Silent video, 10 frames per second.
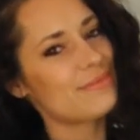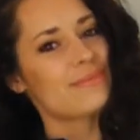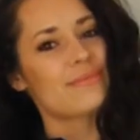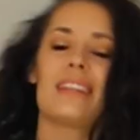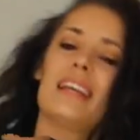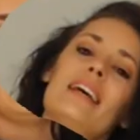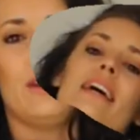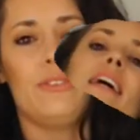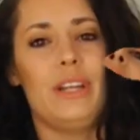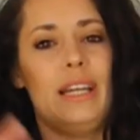obviously
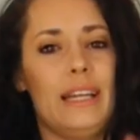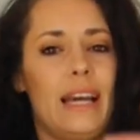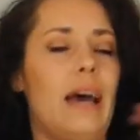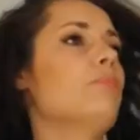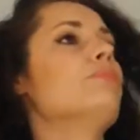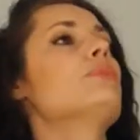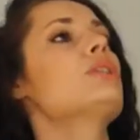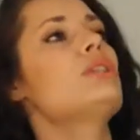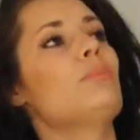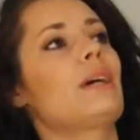every um,
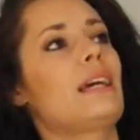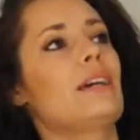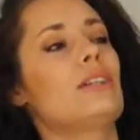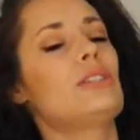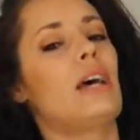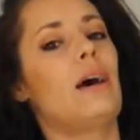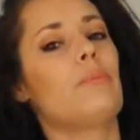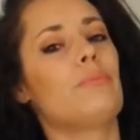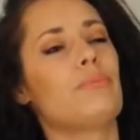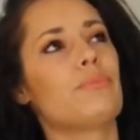super
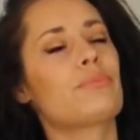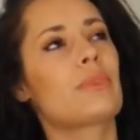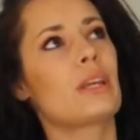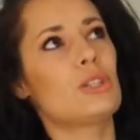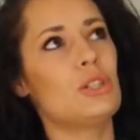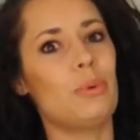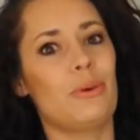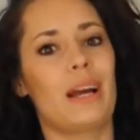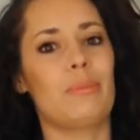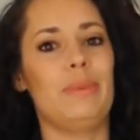um,
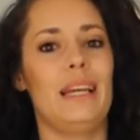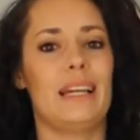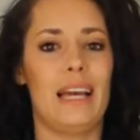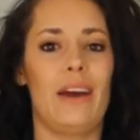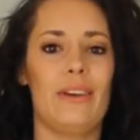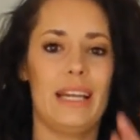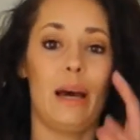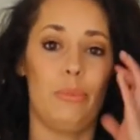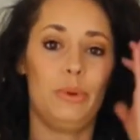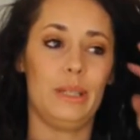super rugby and Currie
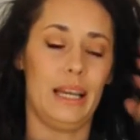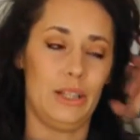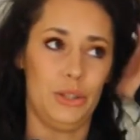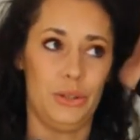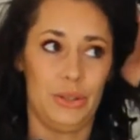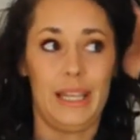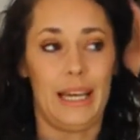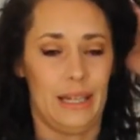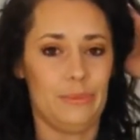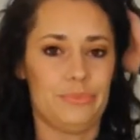Cup we get new
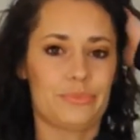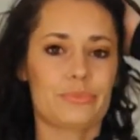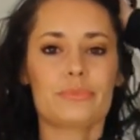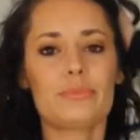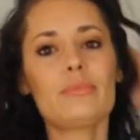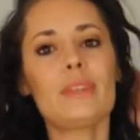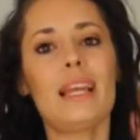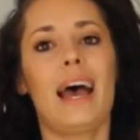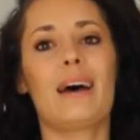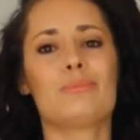gear
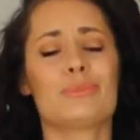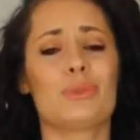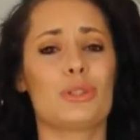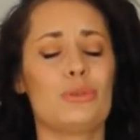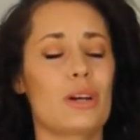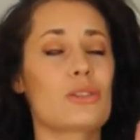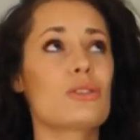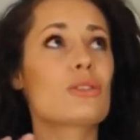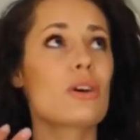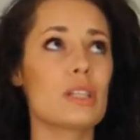um, which we are
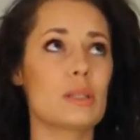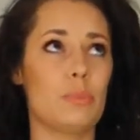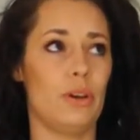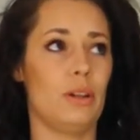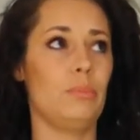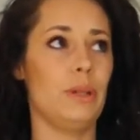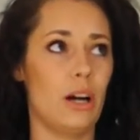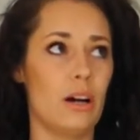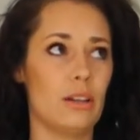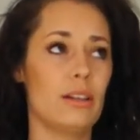so spoiled
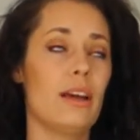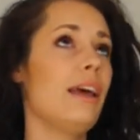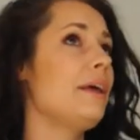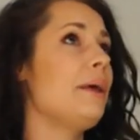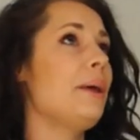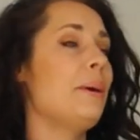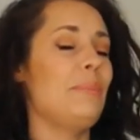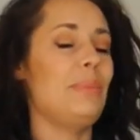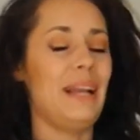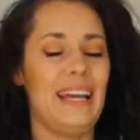beyond
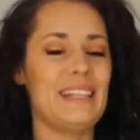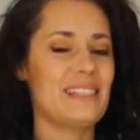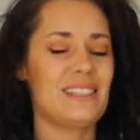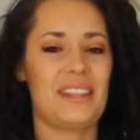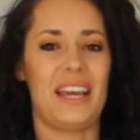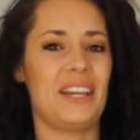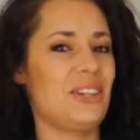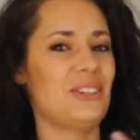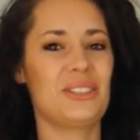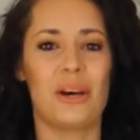blessed.
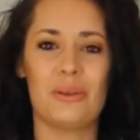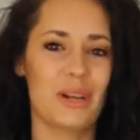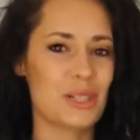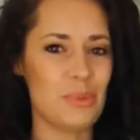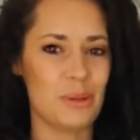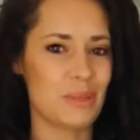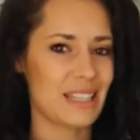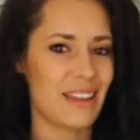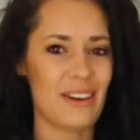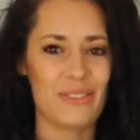Thank you so much Puma
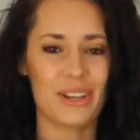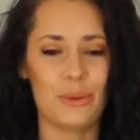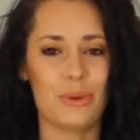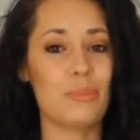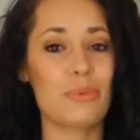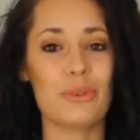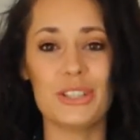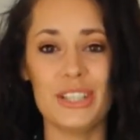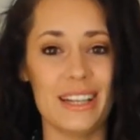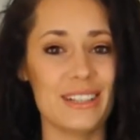South Africa. We
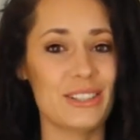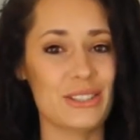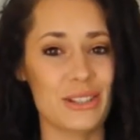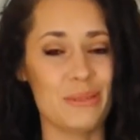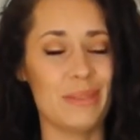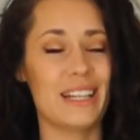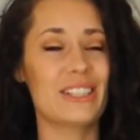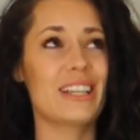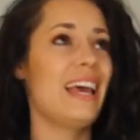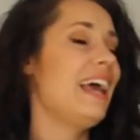appreciate it so
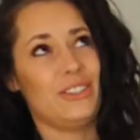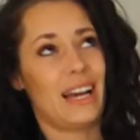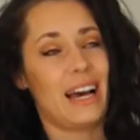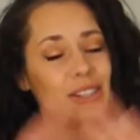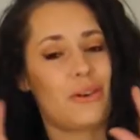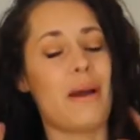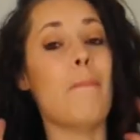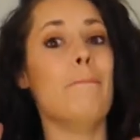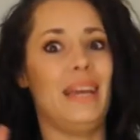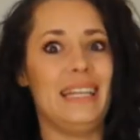much. You guys are
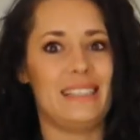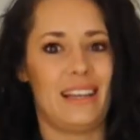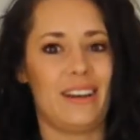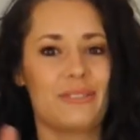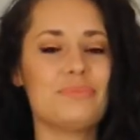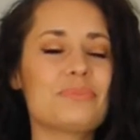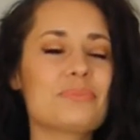amazing.